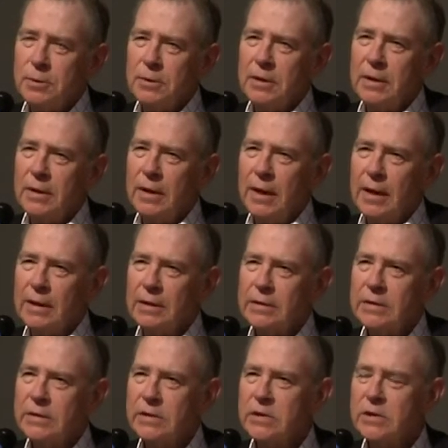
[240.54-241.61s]
billion
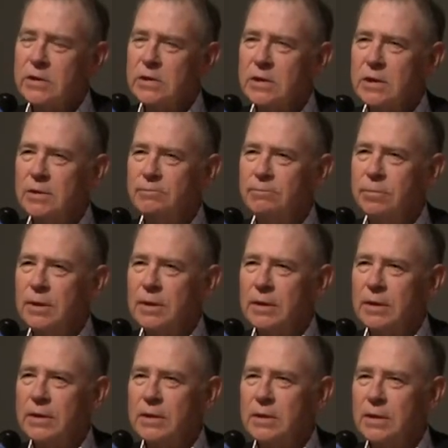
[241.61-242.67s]
gallons, but
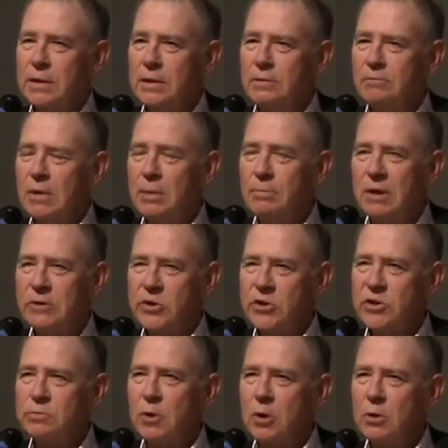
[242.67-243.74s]
a much
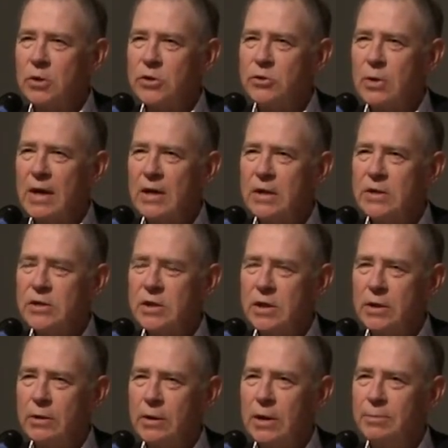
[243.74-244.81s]
smaller
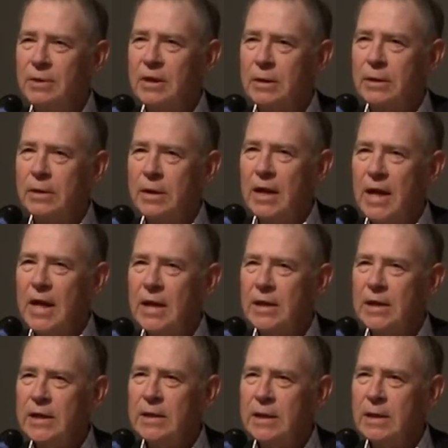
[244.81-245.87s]
drainage area, about
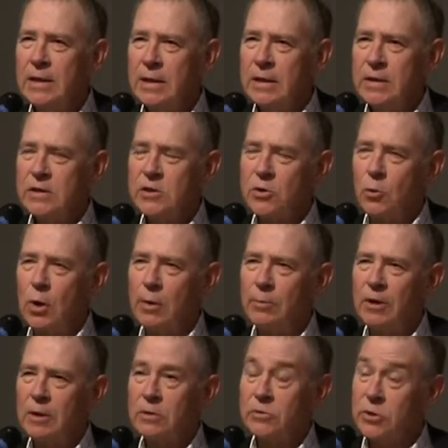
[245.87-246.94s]
80 square
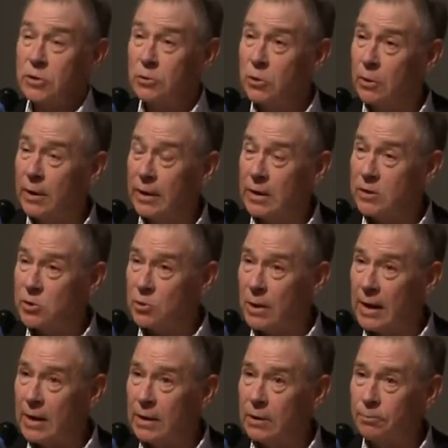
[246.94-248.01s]
miles. So during a
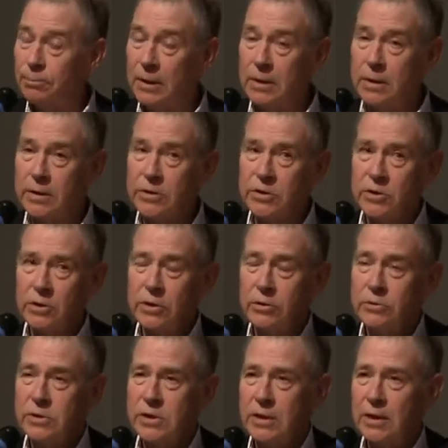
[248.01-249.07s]
drought, because they're
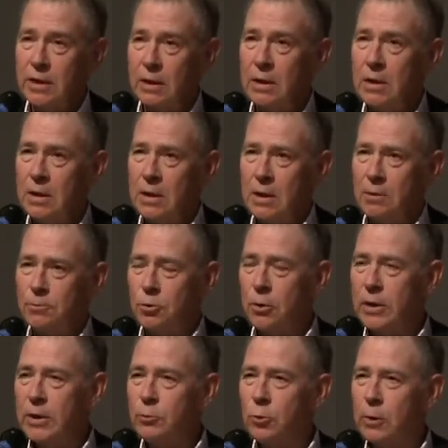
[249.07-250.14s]
using
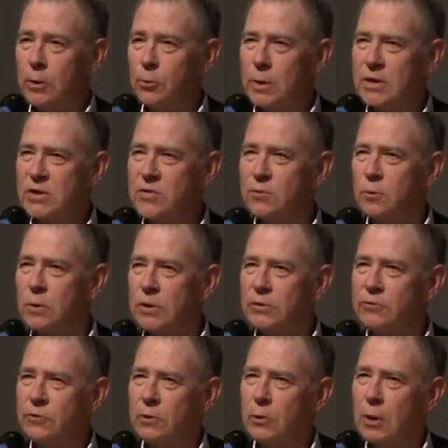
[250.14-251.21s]
Pretty Boy Reservoir to
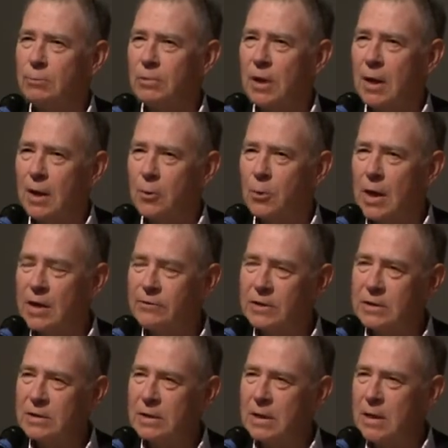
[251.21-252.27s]
fill up Loch
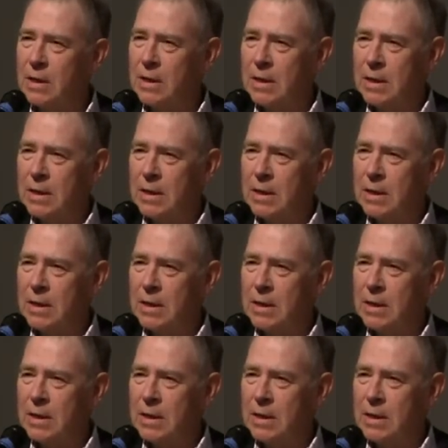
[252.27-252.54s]
Raven,